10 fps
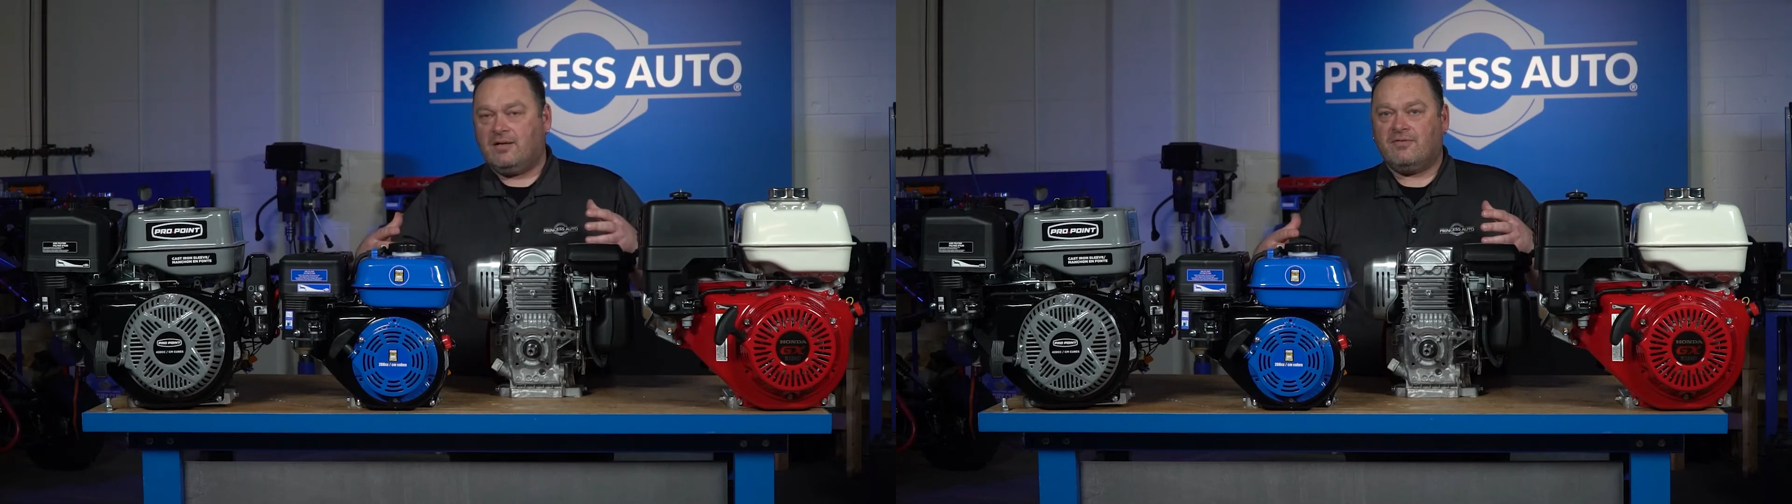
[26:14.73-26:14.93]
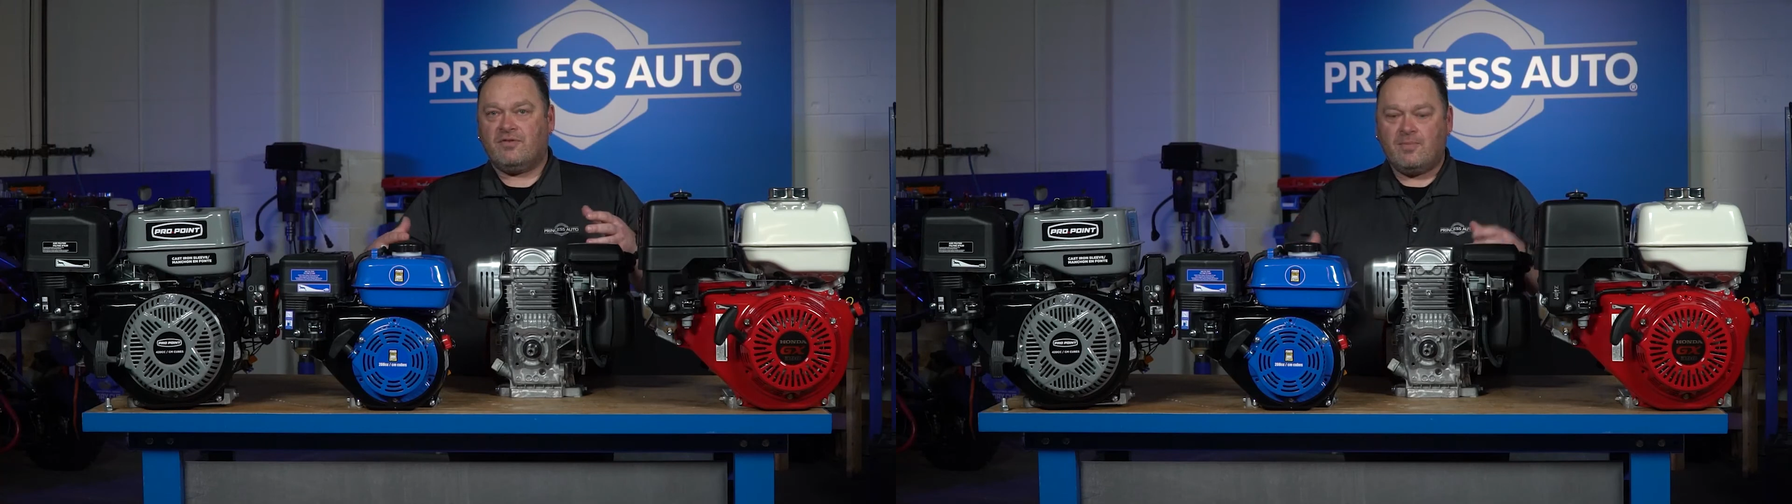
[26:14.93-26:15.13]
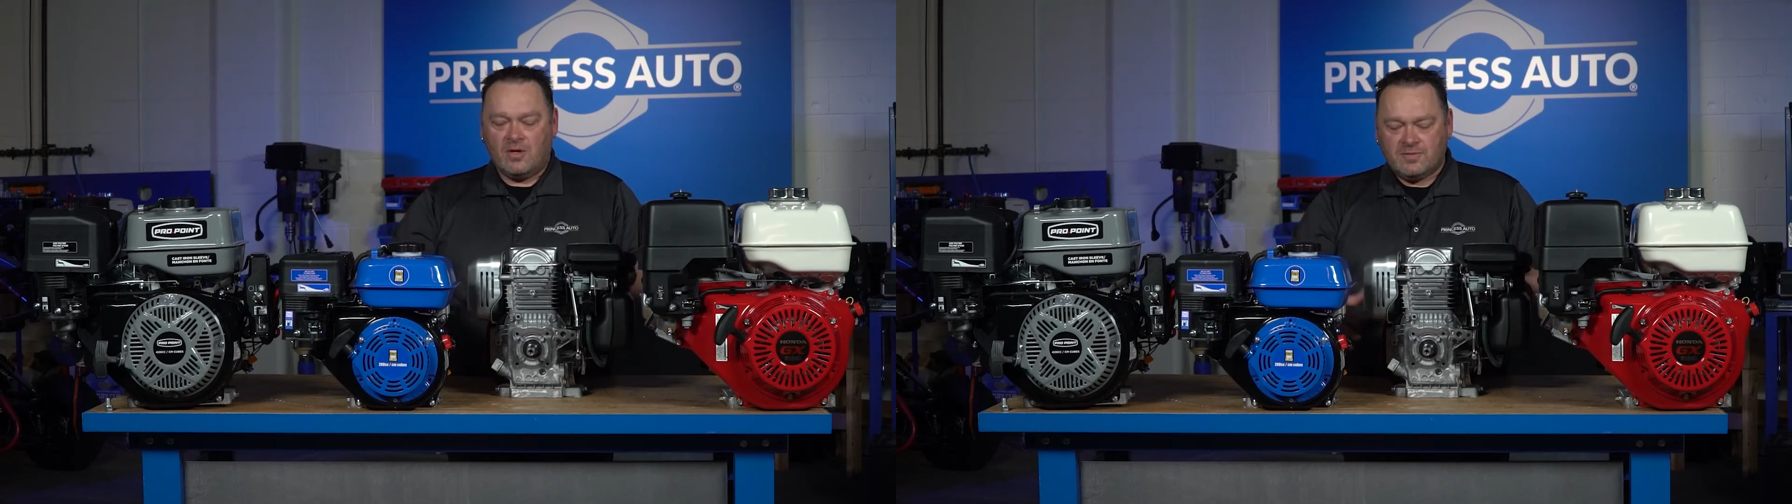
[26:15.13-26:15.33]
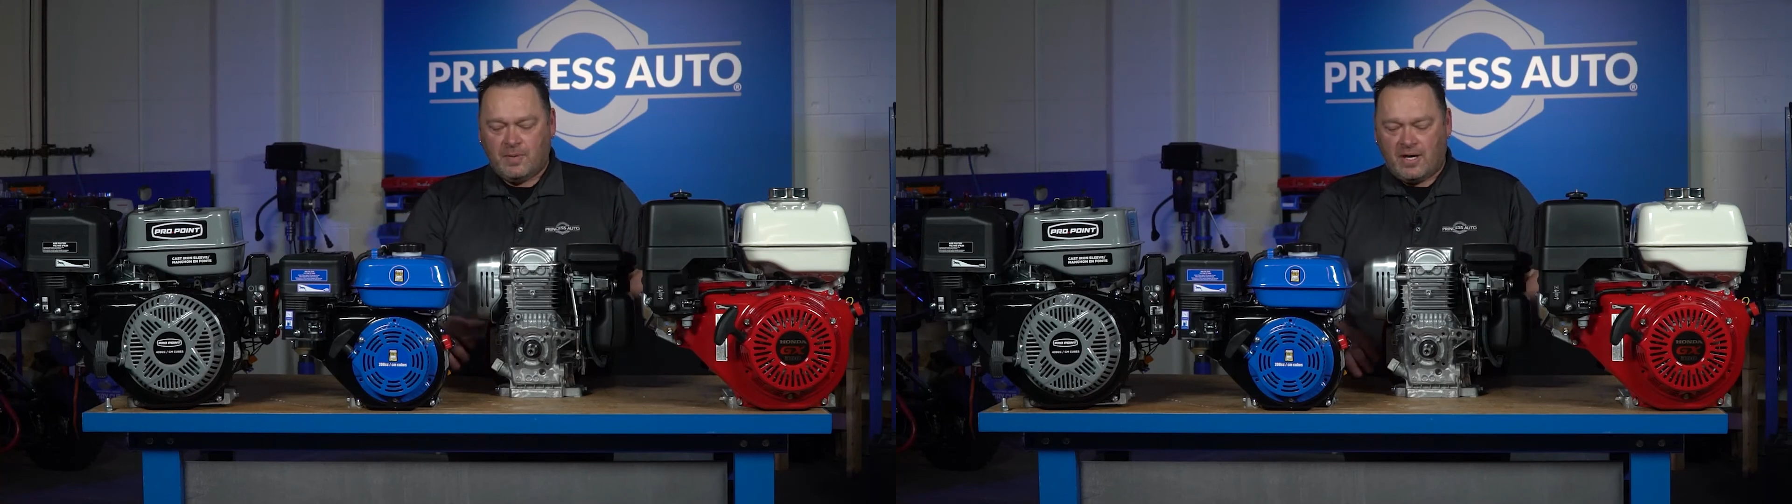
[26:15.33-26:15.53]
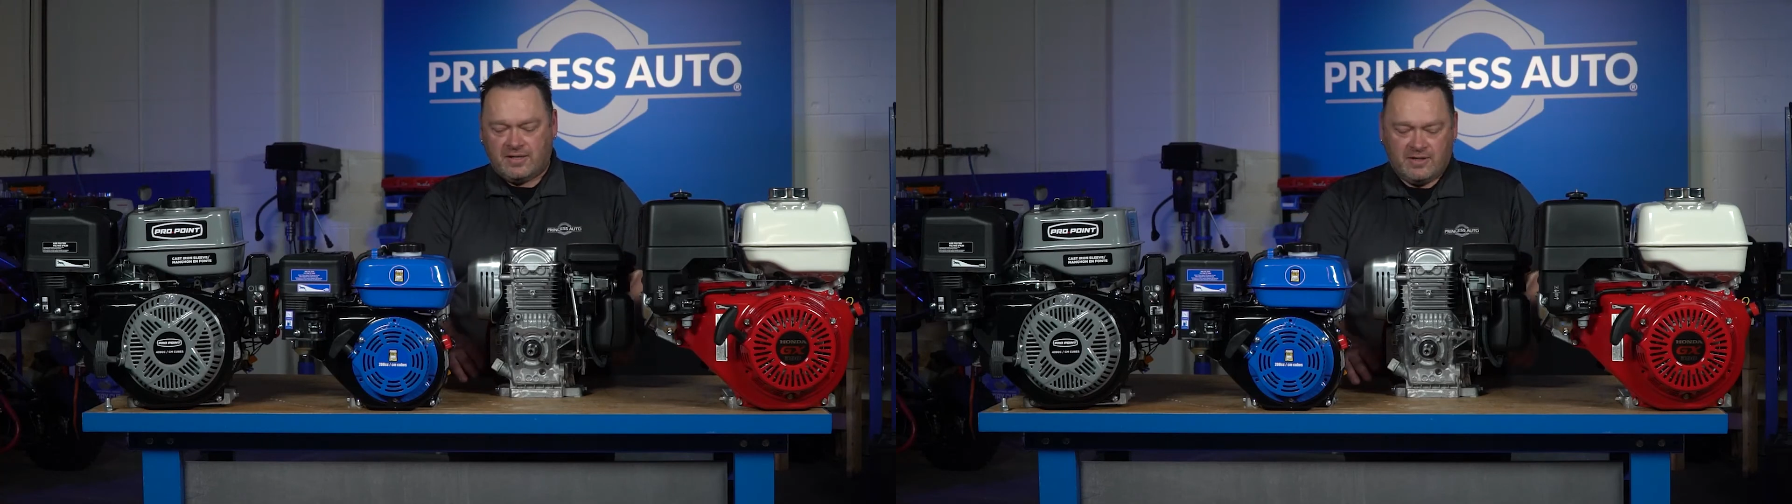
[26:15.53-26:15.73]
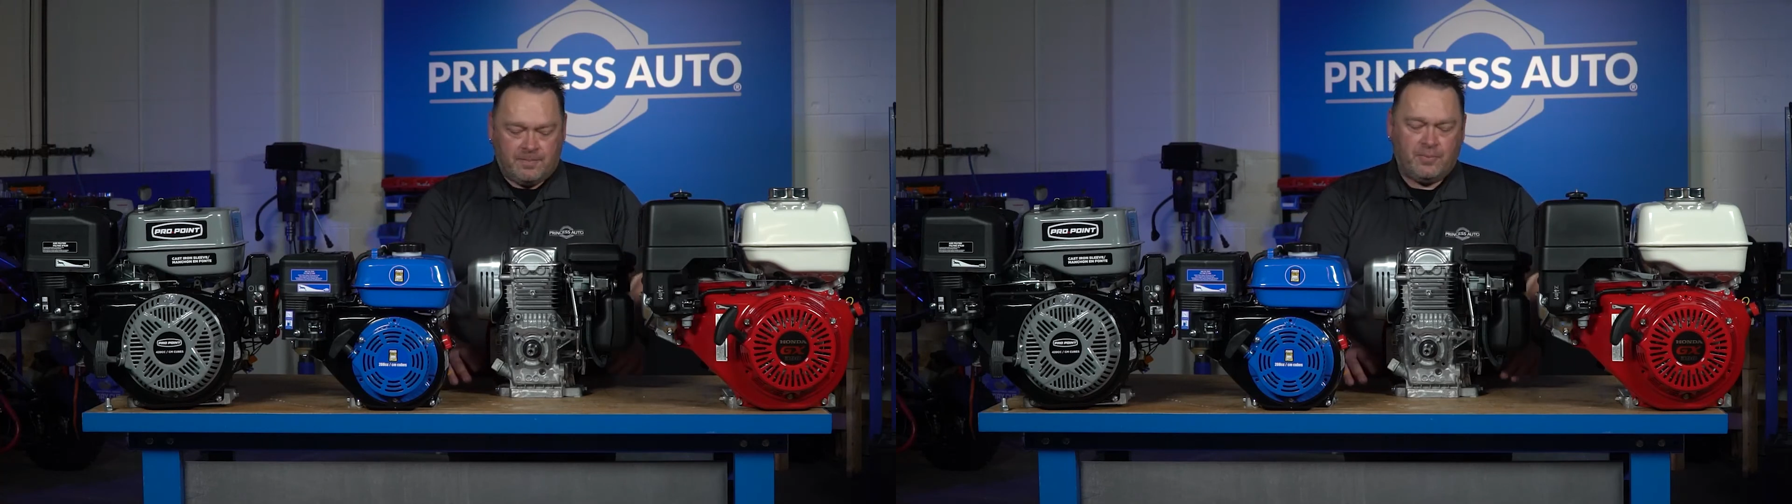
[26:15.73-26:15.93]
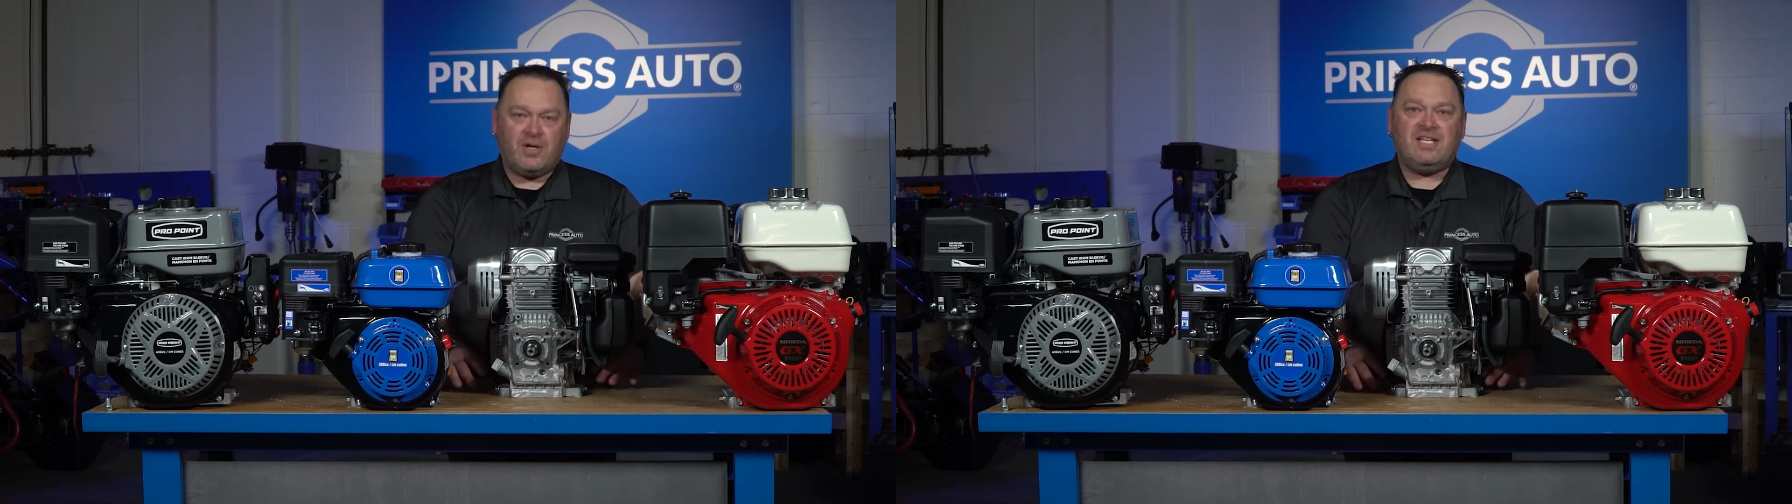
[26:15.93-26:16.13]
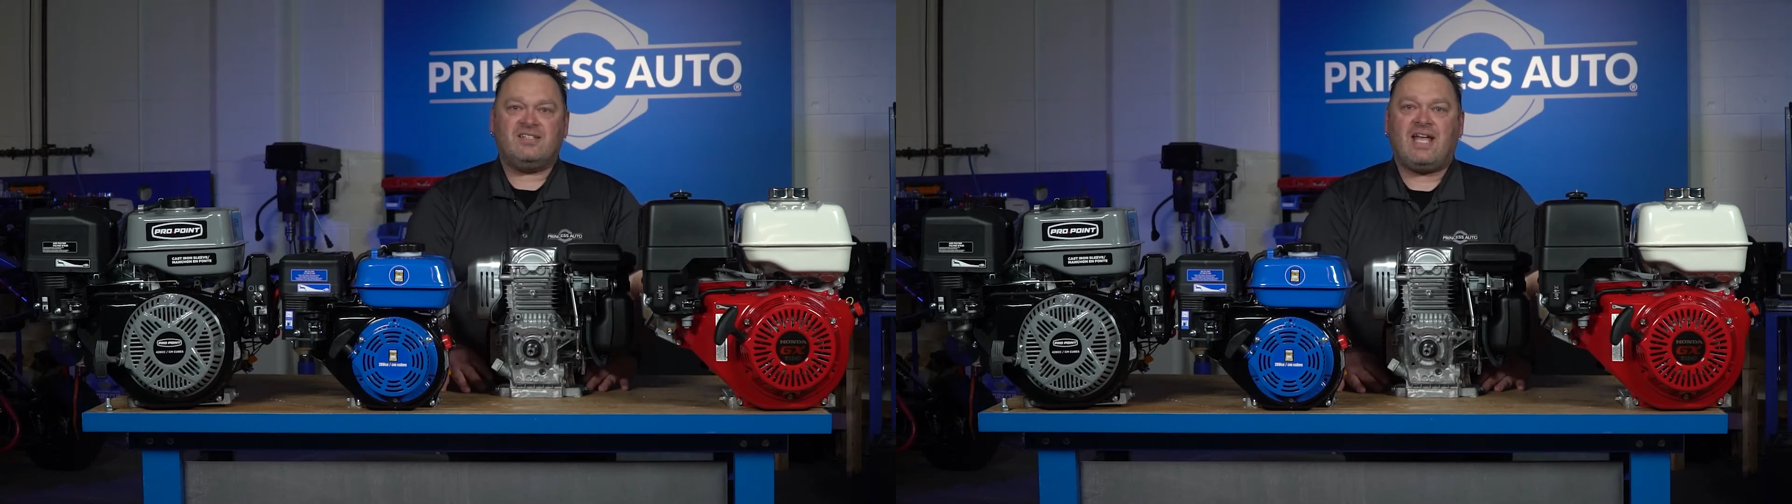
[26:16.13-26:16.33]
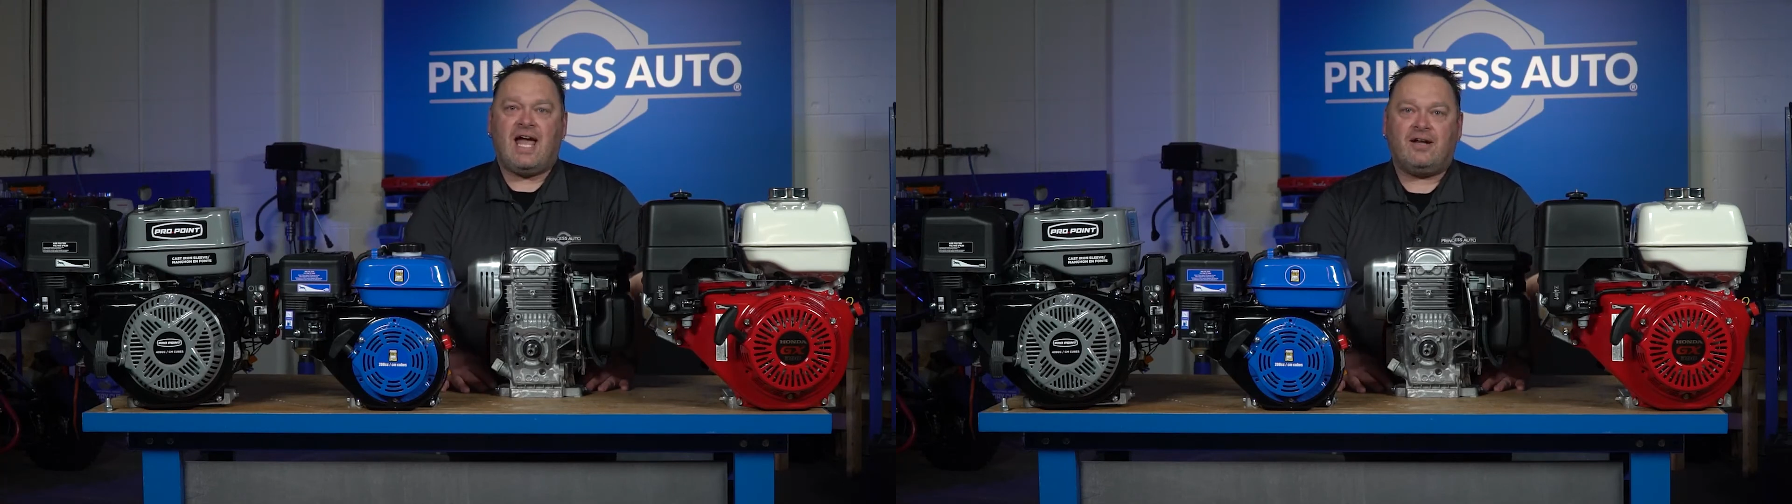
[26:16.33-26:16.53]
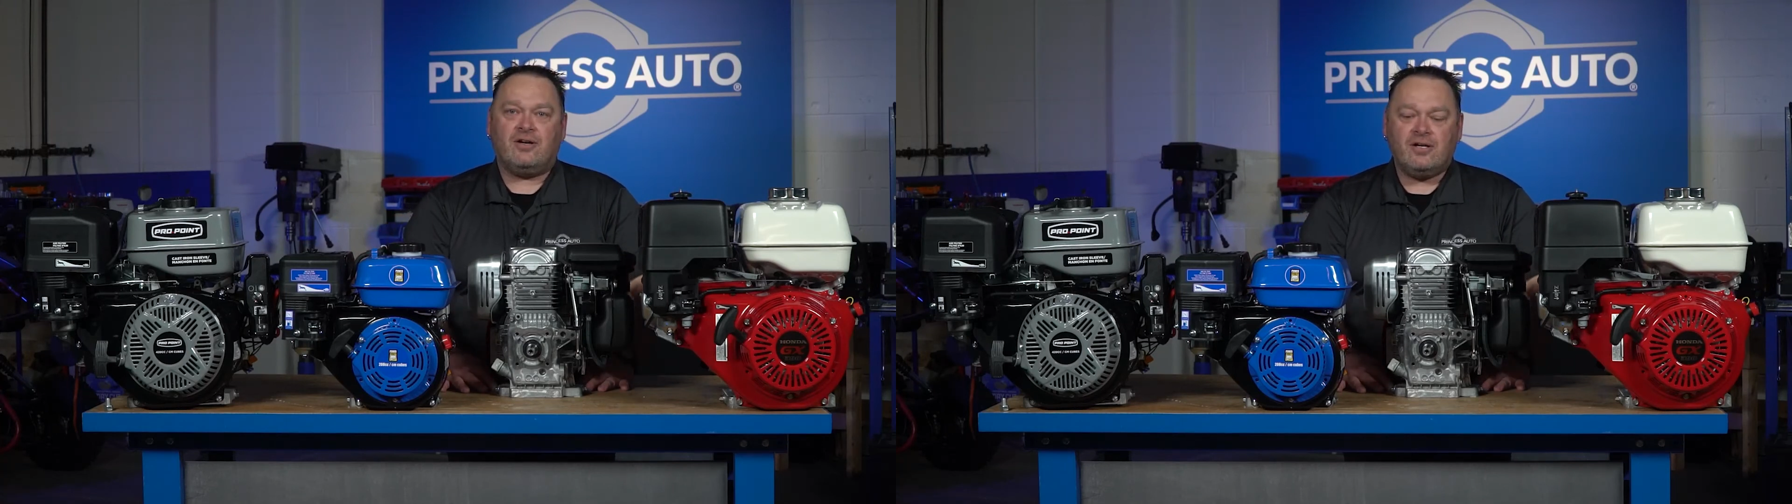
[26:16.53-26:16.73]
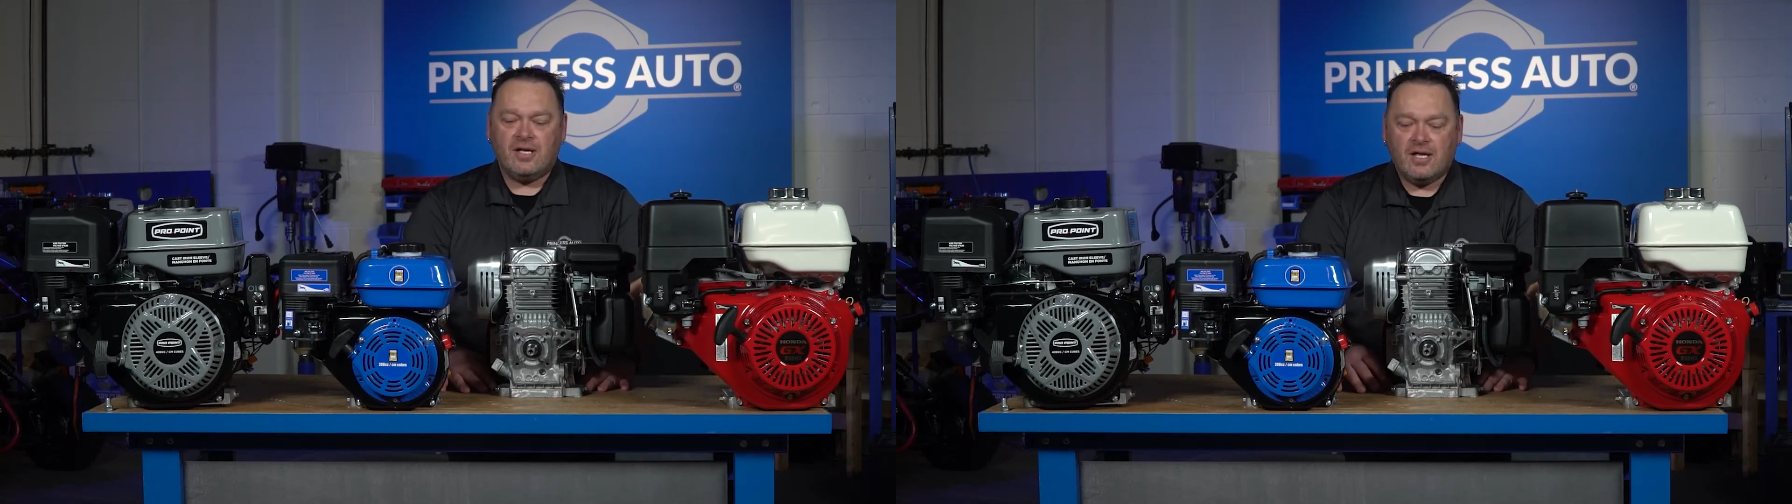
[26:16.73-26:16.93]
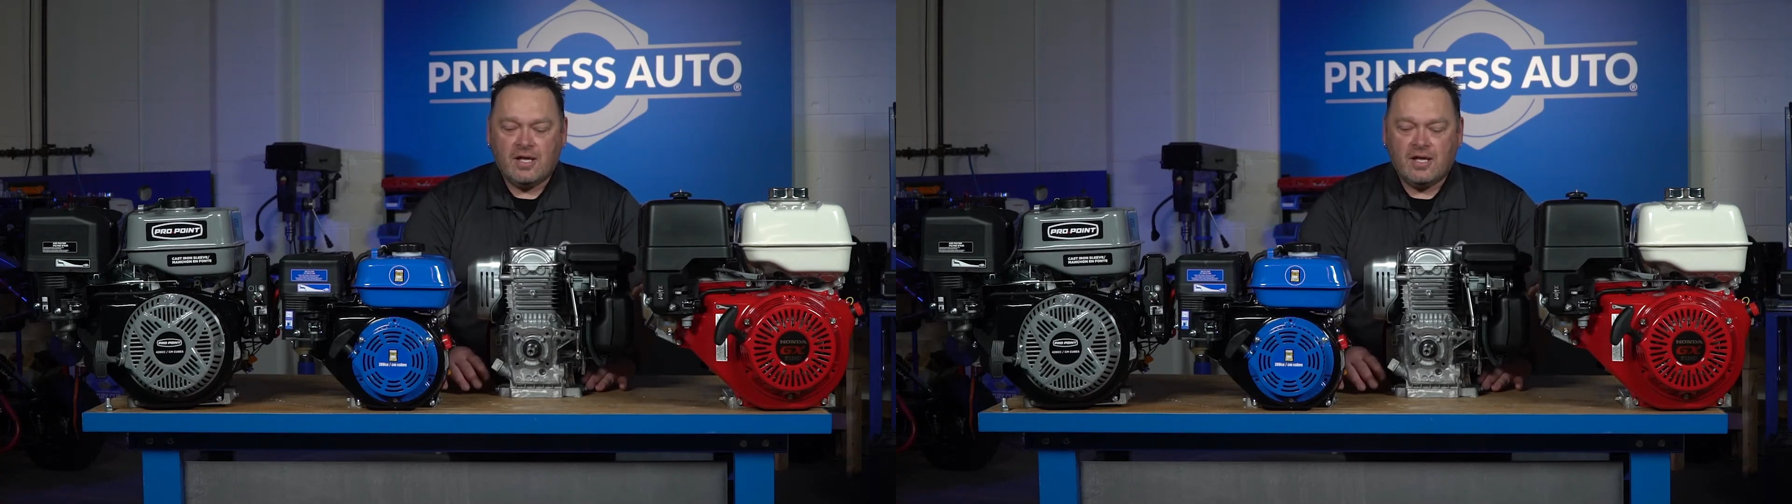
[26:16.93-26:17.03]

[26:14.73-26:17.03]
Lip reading: for the most part, they're pretty standard.